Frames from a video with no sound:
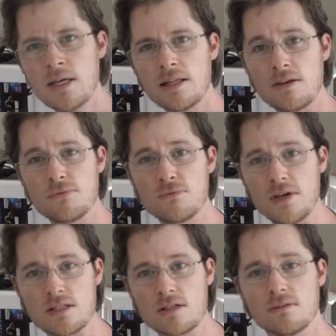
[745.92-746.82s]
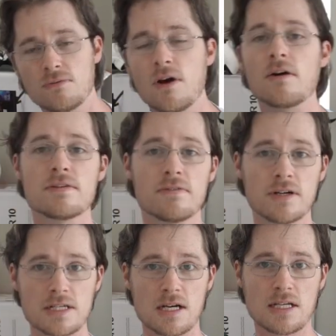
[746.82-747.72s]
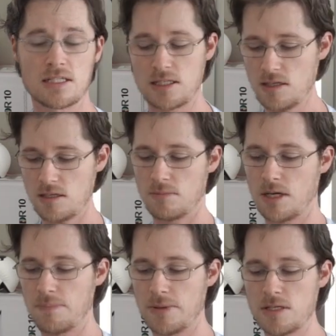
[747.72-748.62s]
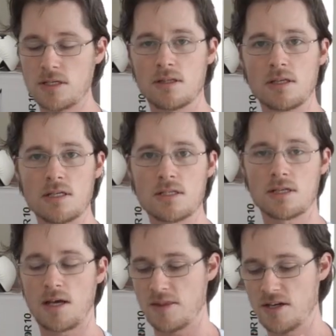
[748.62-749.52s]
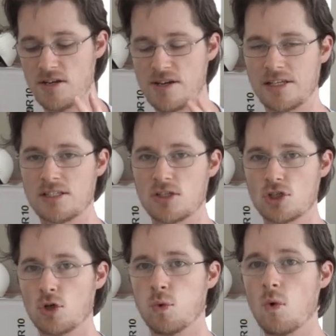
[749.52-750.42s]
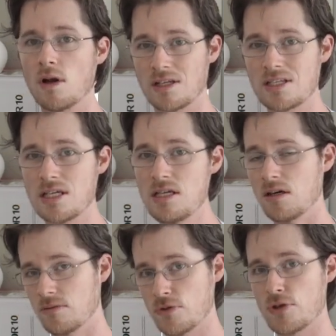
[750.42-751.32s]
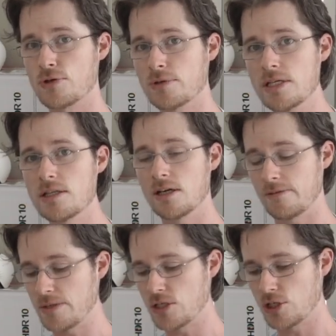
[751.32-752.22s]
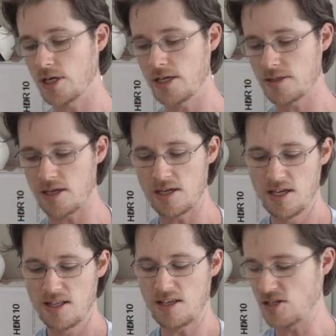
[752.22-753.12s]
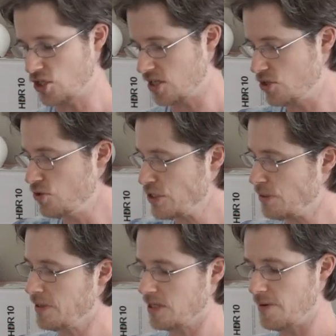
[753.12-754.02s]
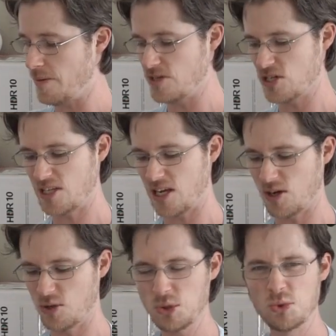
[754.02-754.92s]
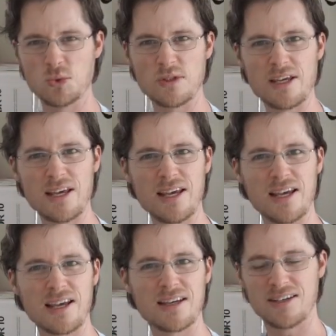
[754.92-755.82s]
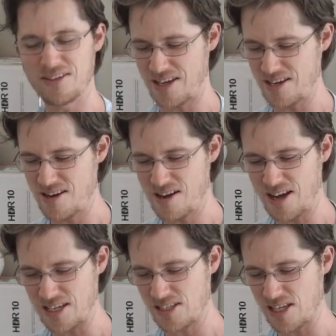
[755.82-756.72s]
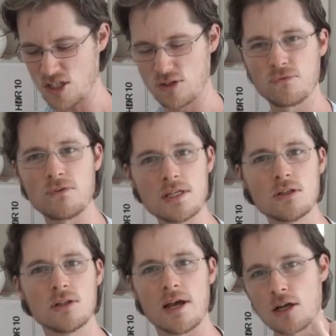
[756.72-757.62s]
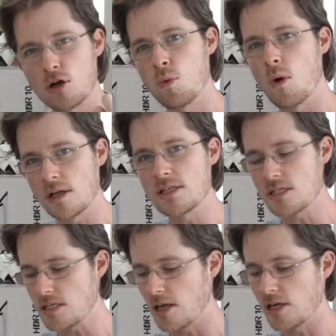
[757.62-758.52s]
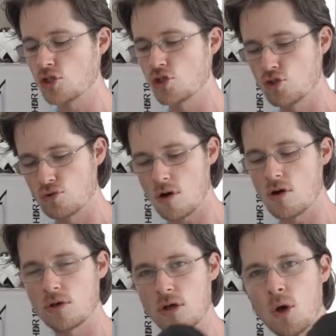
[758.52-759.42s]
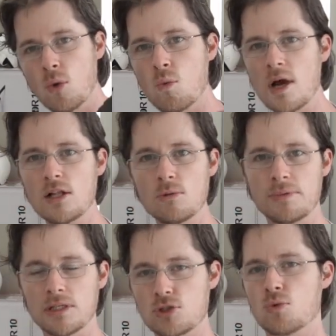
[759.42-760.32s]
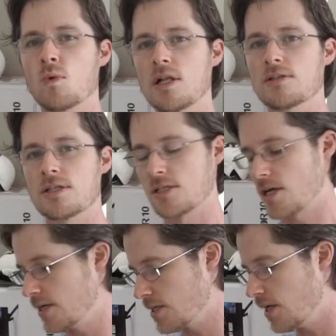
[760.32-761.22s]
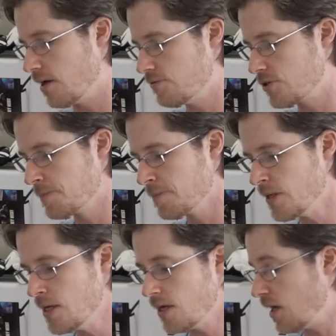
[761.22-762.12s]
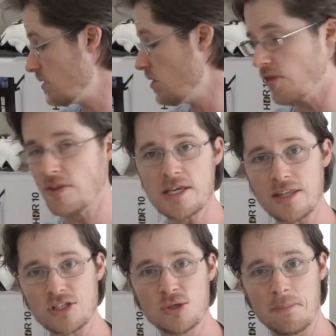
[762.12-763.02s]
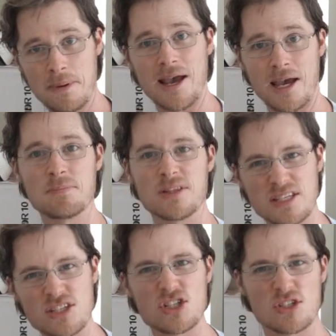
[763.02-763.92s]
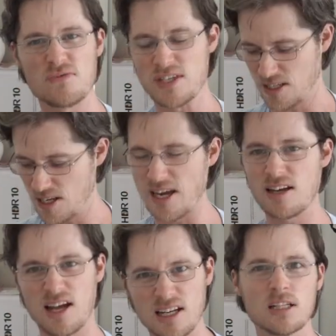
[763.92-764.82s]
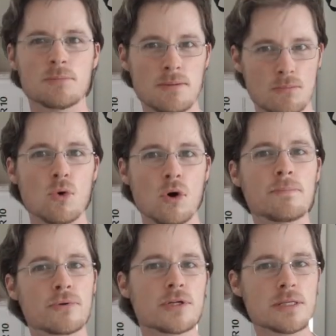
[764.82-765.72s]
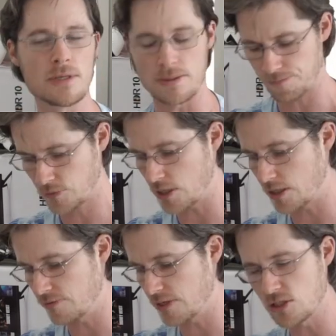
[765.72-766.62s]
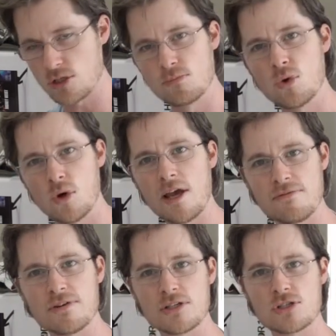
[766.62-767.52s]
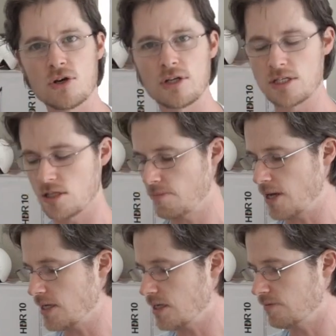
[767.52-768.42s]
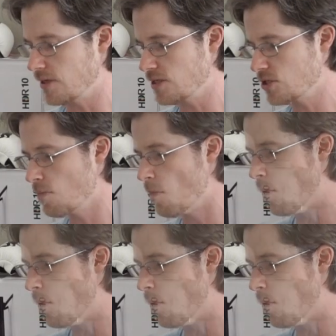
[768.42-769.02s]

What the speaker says: They fit very, very nicely. In my opinion, these are the nicest quality of the 3 that I've been trying. They just, as soon as you pick them up, you're just like, oh yeah, oh, they're nice. They just feel like quality, like strong, well-built, well-designed gloves. Not that the other 2 are bad, but these just feel like a little bit more premium kind of thing. Some more effort has gone into the making of these.